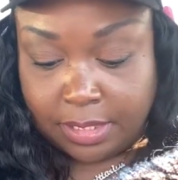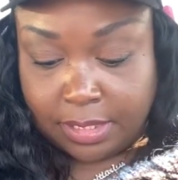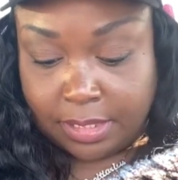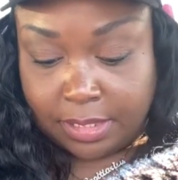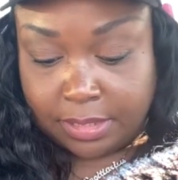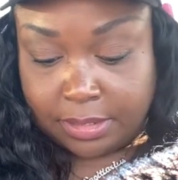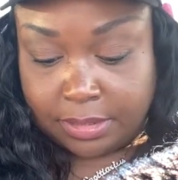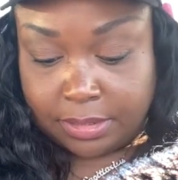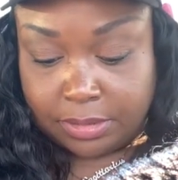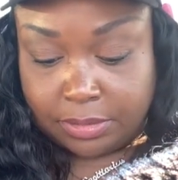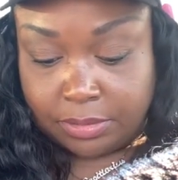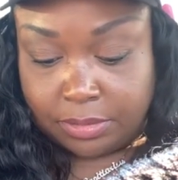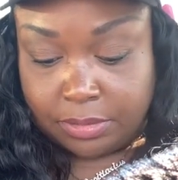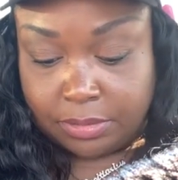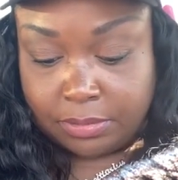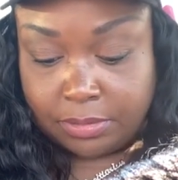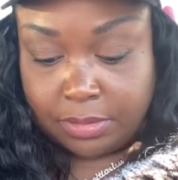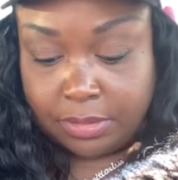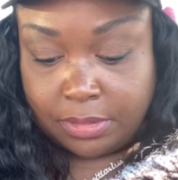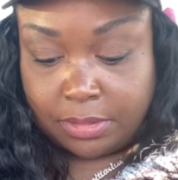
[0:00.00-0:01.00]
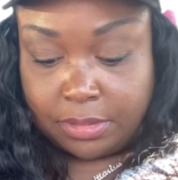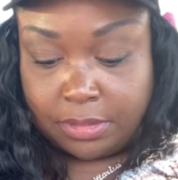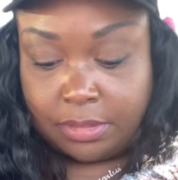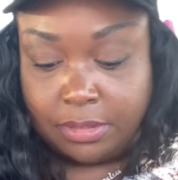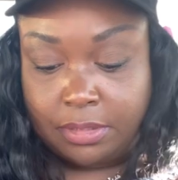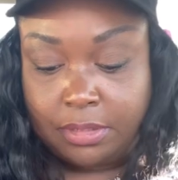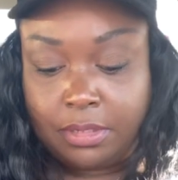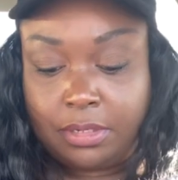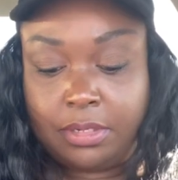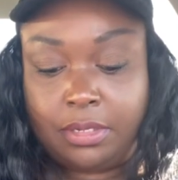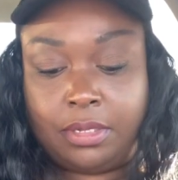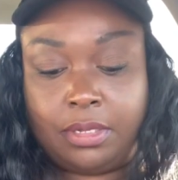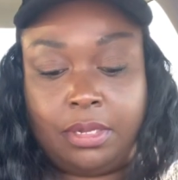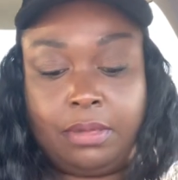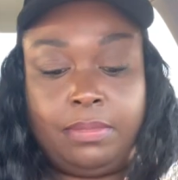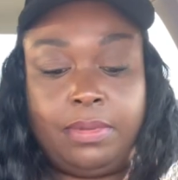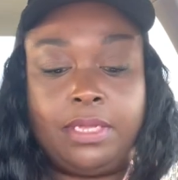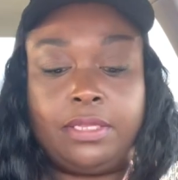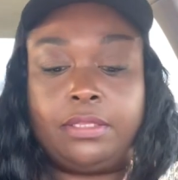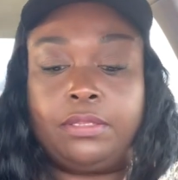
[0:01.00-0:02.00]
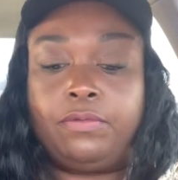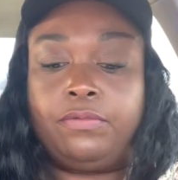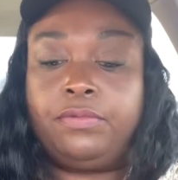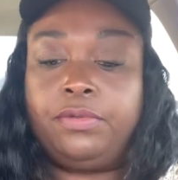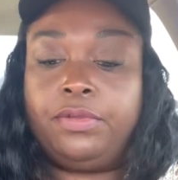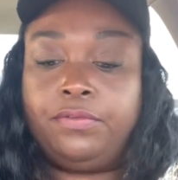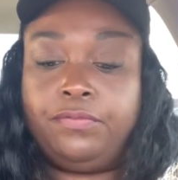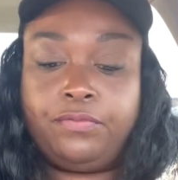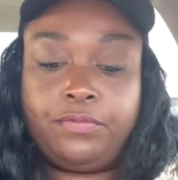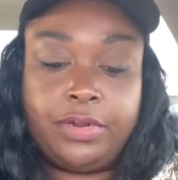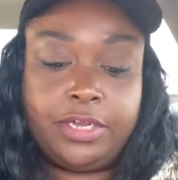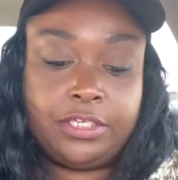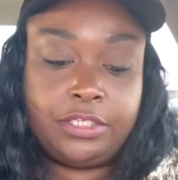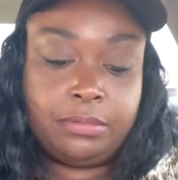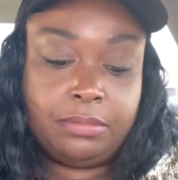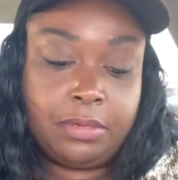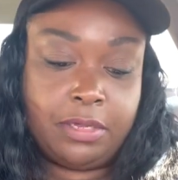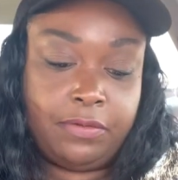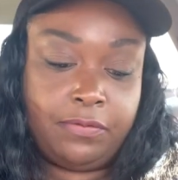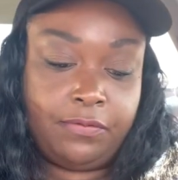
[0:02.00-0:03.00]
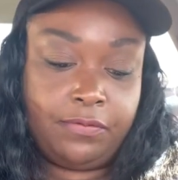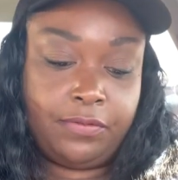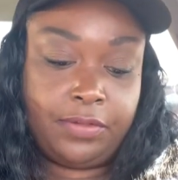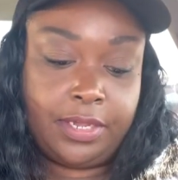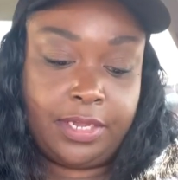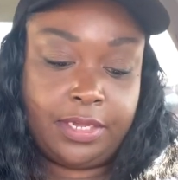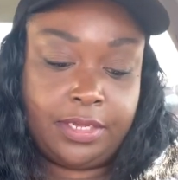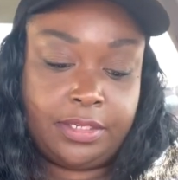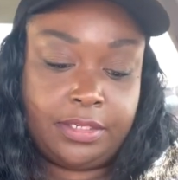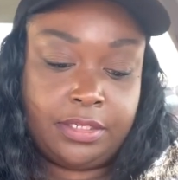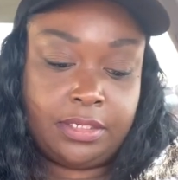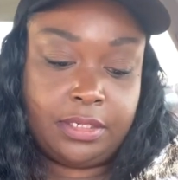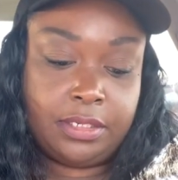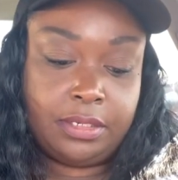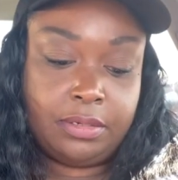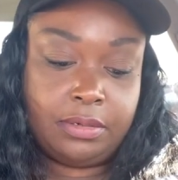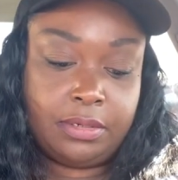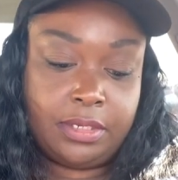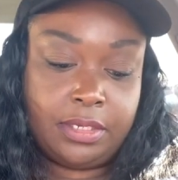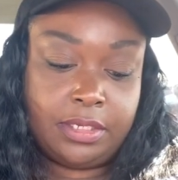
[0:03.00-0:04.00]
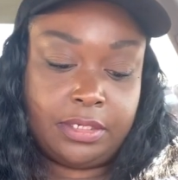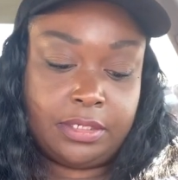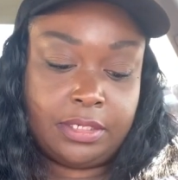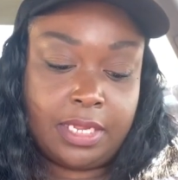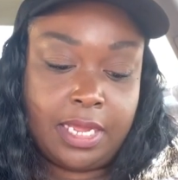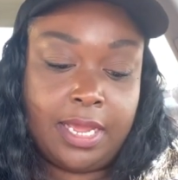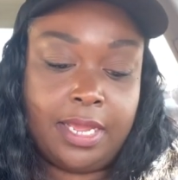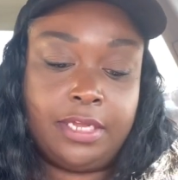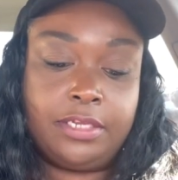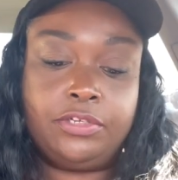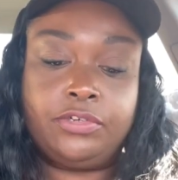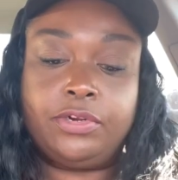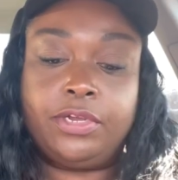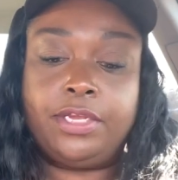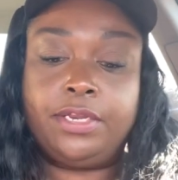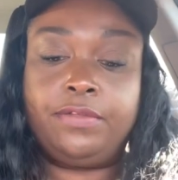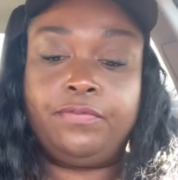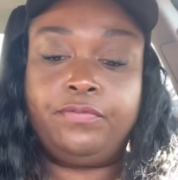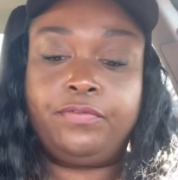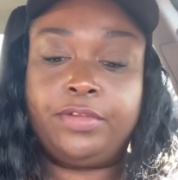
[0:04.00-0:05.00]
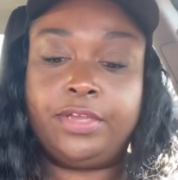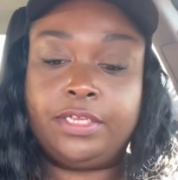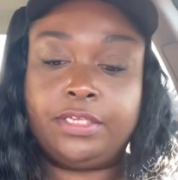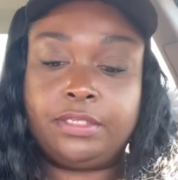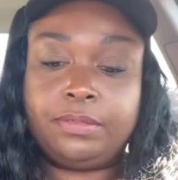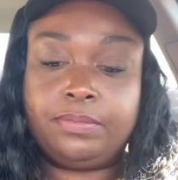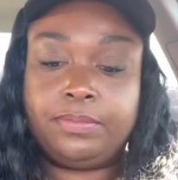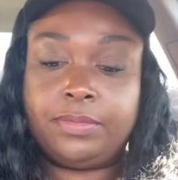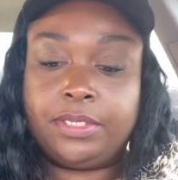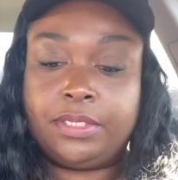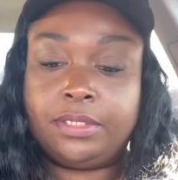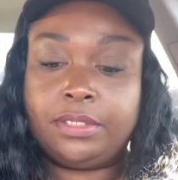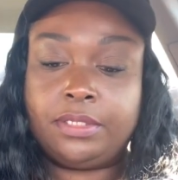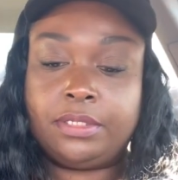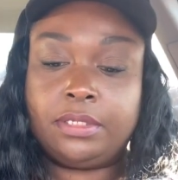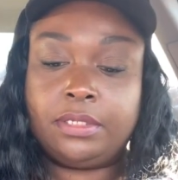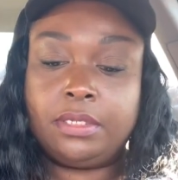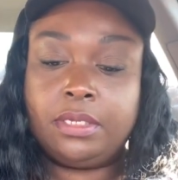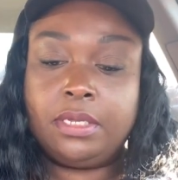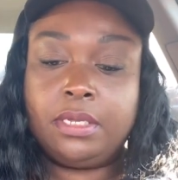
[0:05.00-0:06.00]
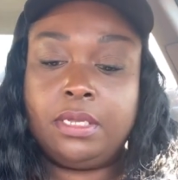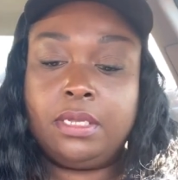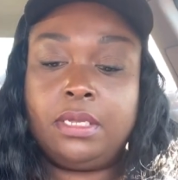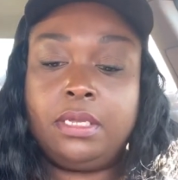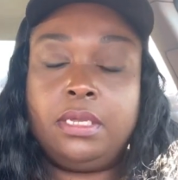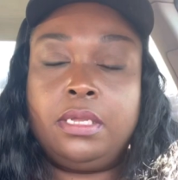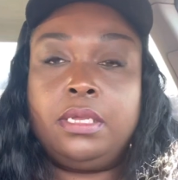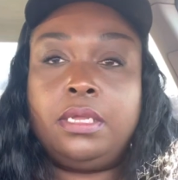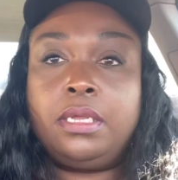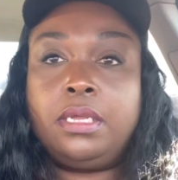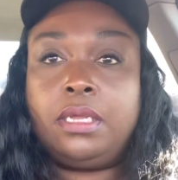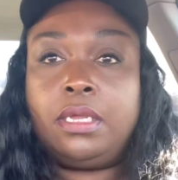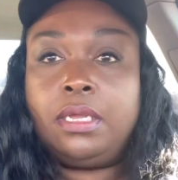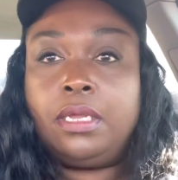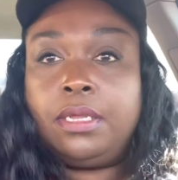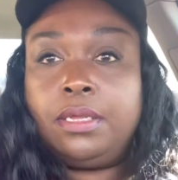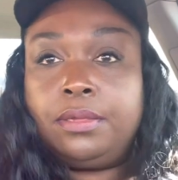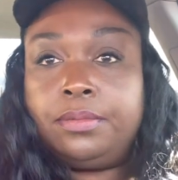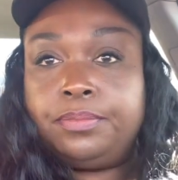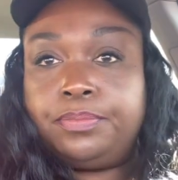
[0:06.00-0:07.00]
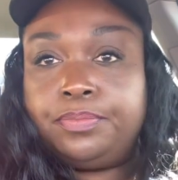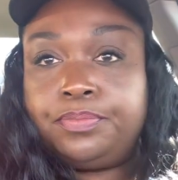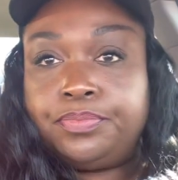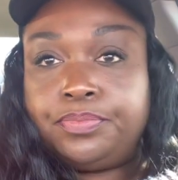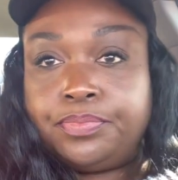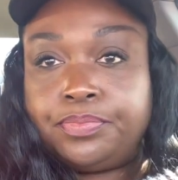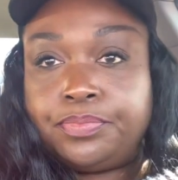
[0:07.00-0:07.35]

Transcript: I didn't know it. I'm about to refresh my face. It's hydrating face mist. Um,